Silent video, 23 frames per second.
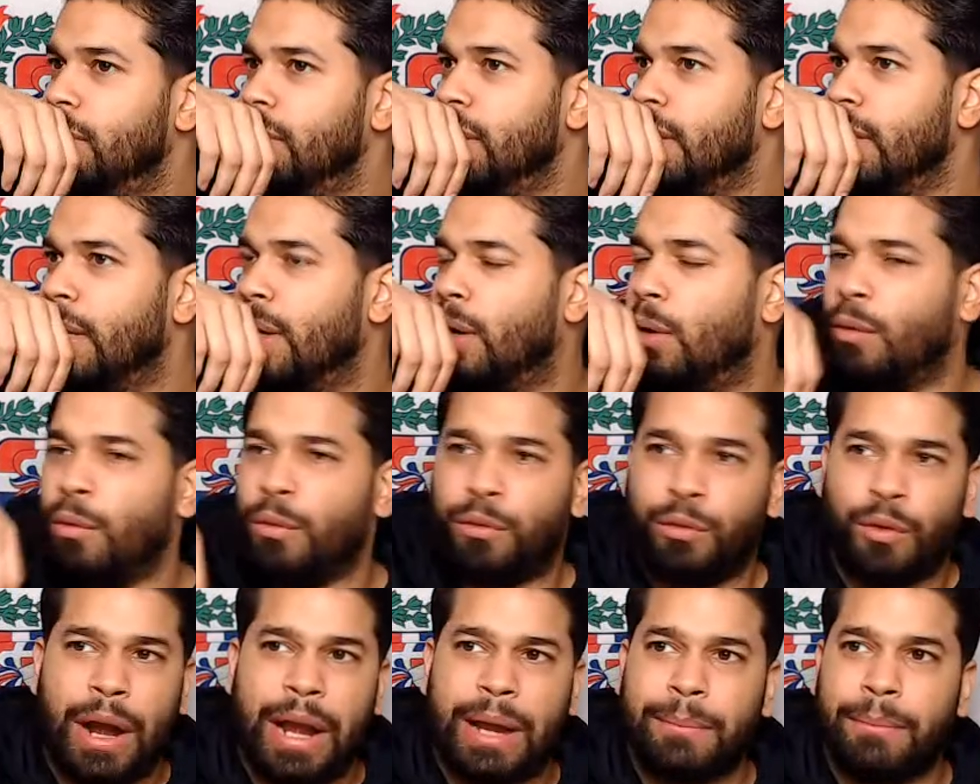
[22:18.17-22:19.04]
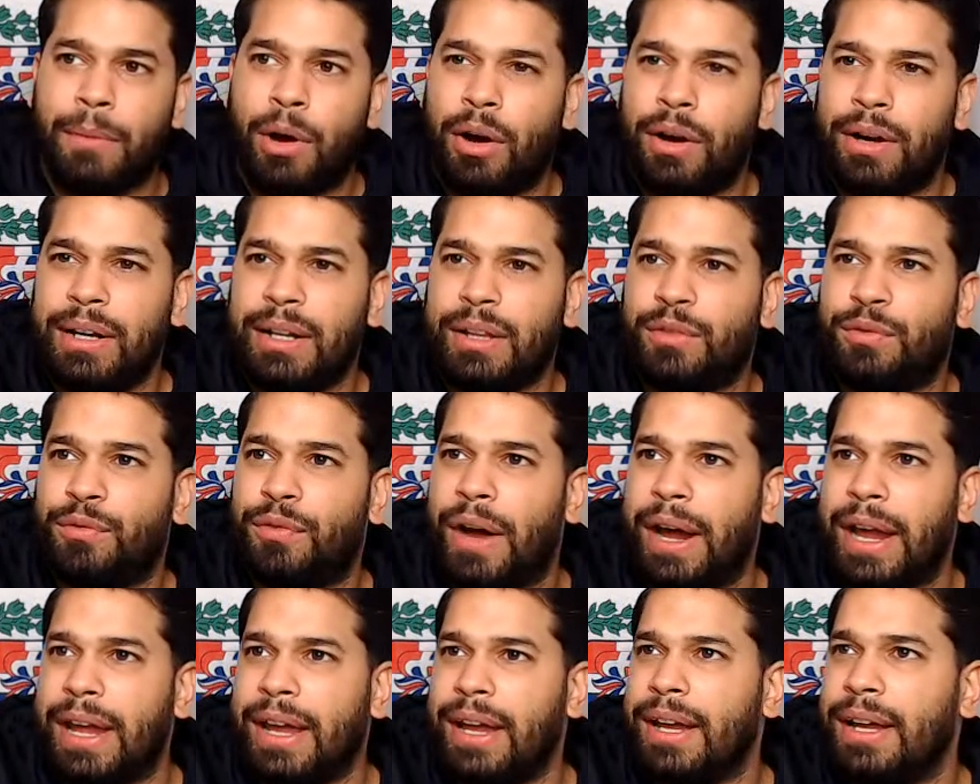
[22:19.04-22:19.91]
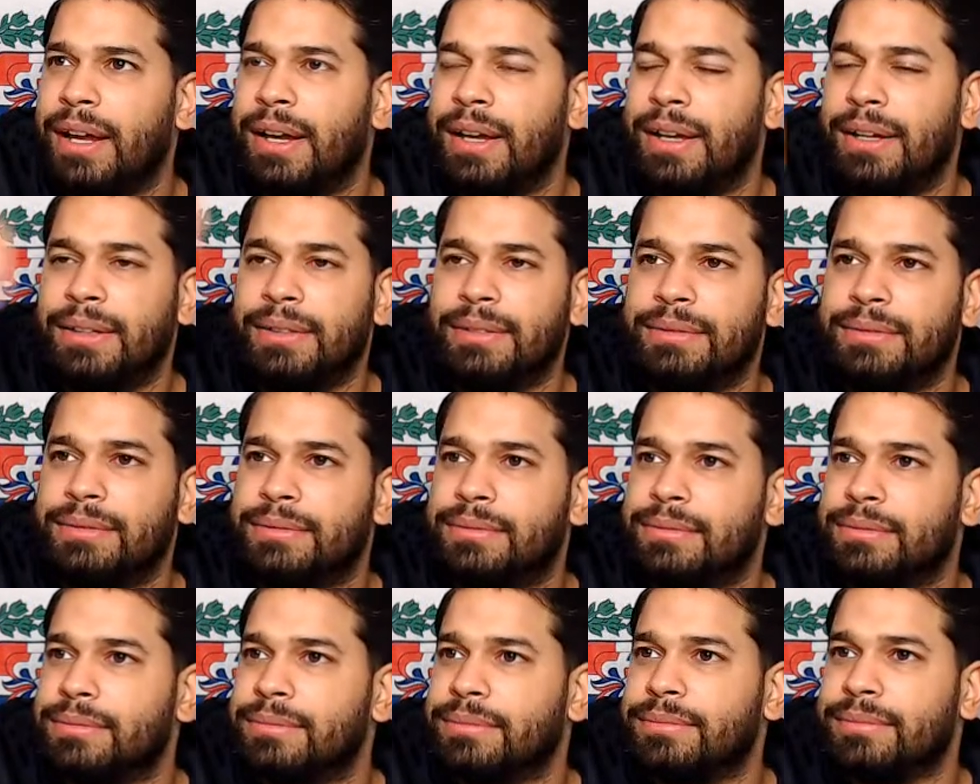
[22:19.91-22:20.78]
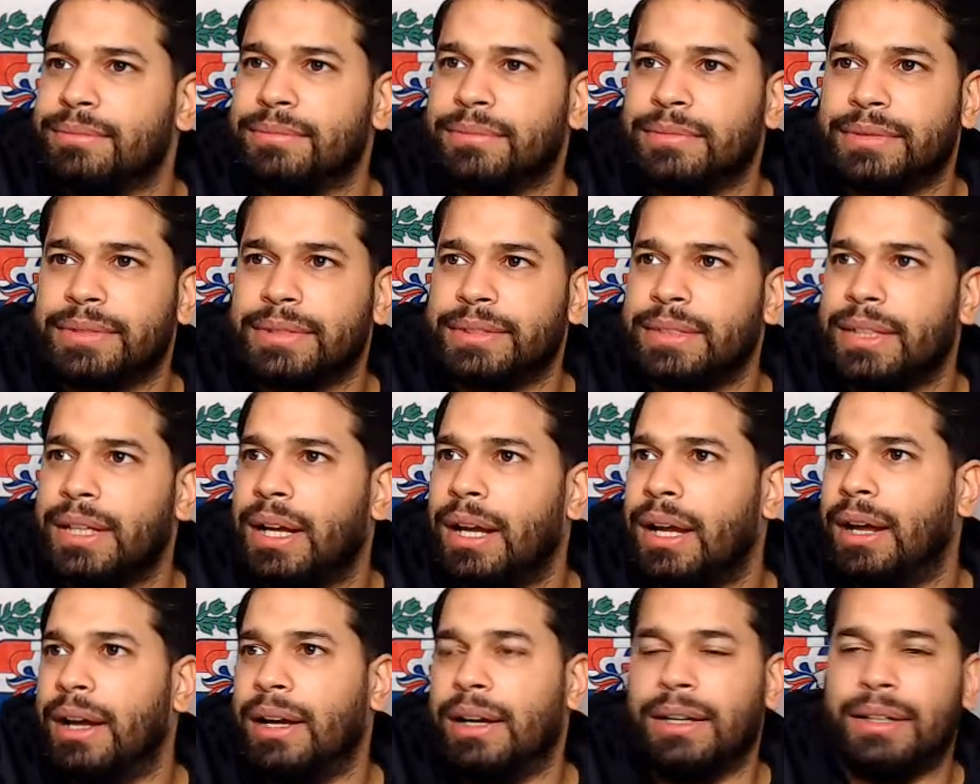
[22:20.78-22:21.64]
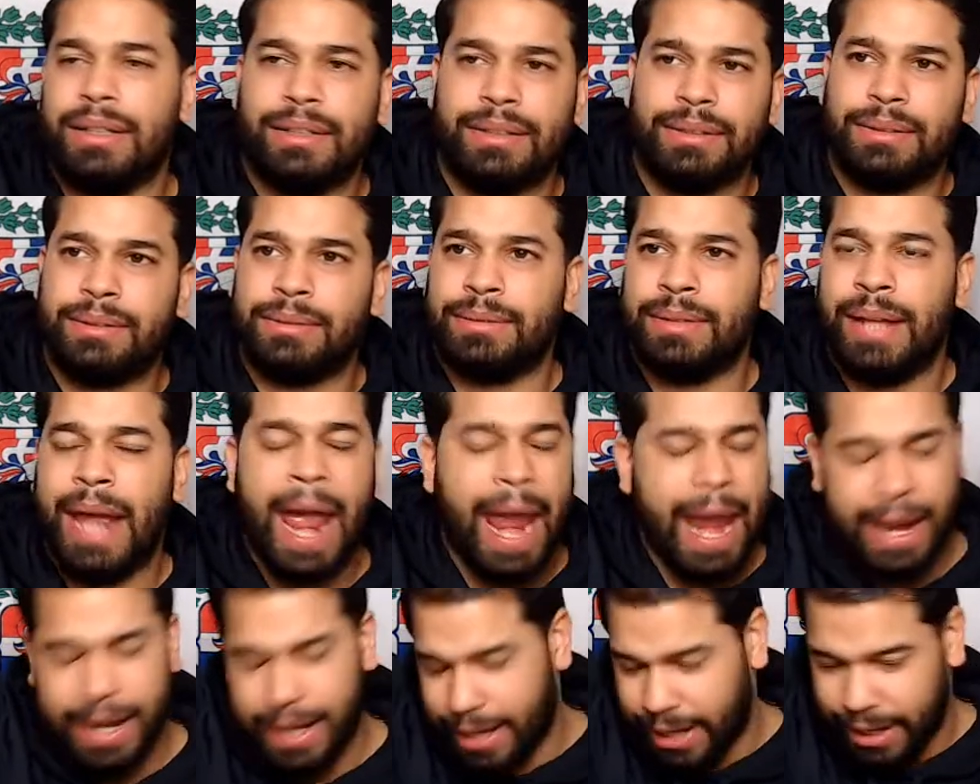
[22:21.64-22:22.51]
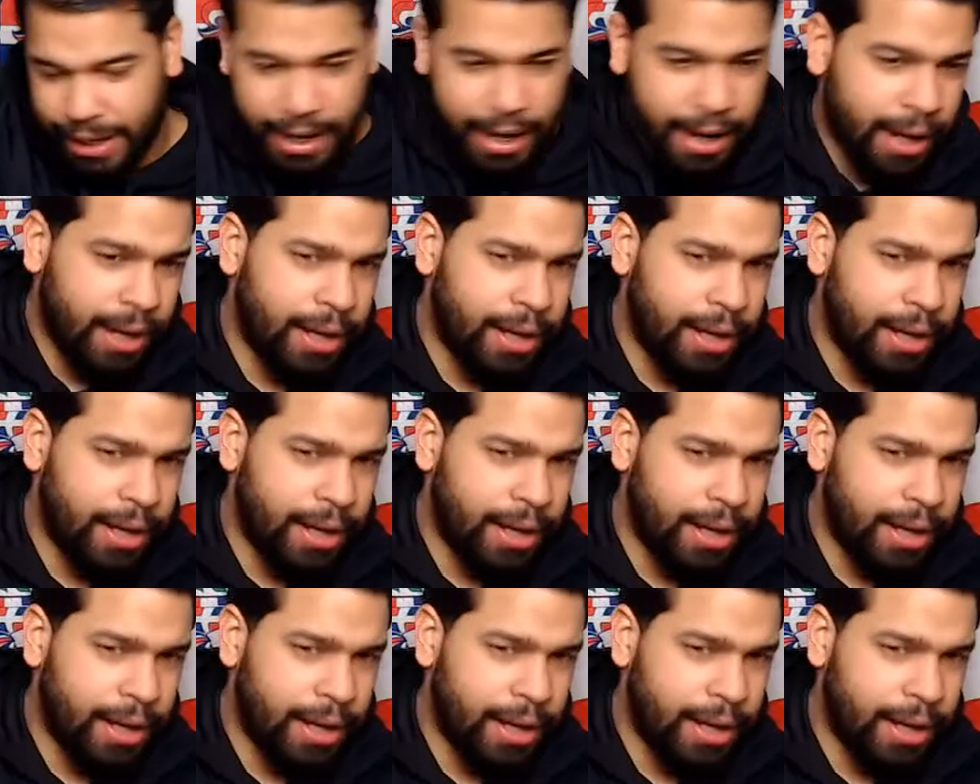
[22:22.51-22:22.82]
you know, Frank Martin is fighting Haney,